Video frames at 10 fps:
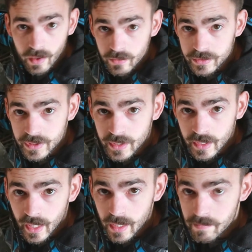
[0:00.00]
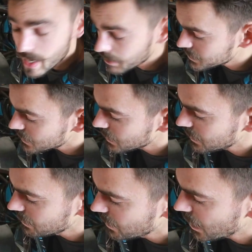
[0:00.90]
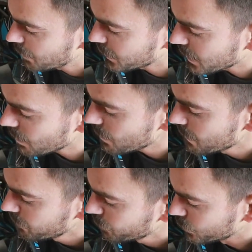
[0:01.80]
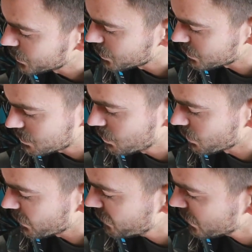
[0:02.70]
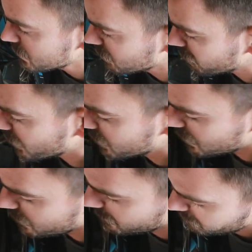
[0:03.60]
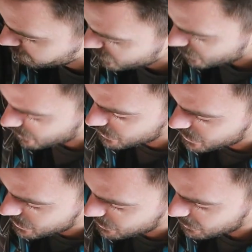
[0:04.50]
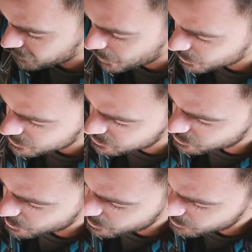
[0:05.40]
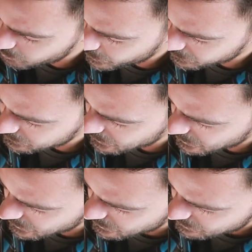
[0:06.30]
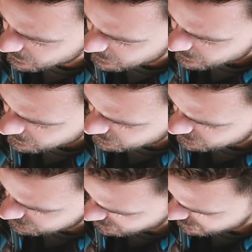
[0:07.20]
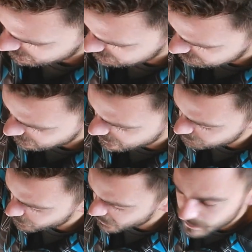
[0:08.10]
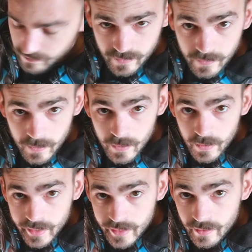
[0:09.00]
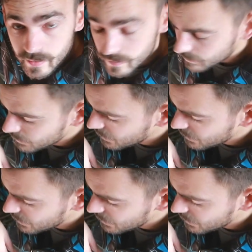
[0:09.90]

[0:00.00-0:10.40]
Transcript: out and mounted it up here with just two rib nuts on the front there. And then I've got started building this kind of side panel here.